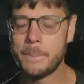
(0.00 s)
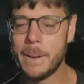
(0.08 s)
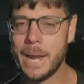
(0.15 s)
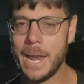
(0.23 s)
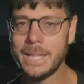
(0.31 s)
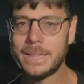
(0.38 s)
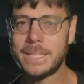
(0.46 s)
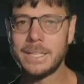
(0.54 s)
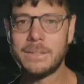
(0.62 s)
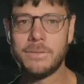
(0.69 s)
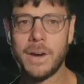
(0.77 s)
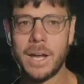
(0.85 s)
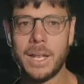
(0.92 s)
in
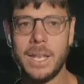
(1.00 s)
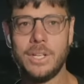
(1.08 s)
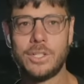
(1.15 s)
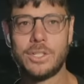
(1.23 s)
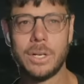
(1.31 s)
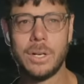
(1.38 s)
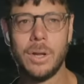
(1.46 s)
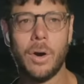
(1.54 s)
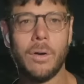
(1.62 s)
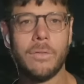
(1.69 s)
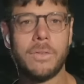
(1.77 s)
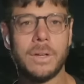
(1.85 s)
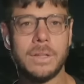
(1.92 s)
blatant violation
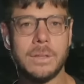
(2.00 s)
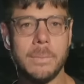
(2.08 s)
of